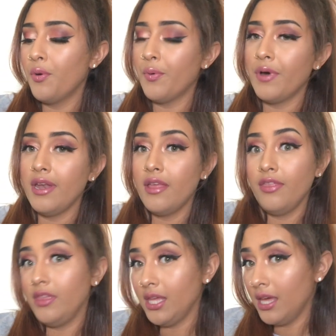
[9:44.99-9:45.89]
on
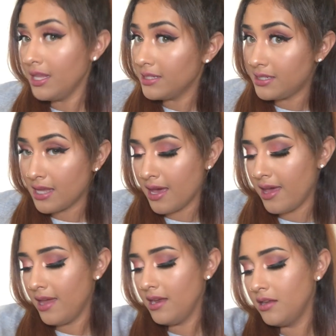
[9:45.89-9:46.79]
the
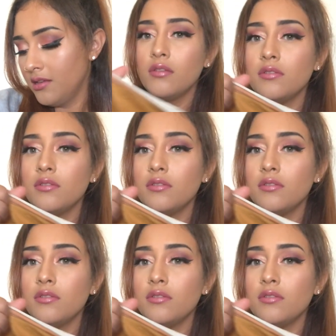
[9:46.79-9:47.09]
inside,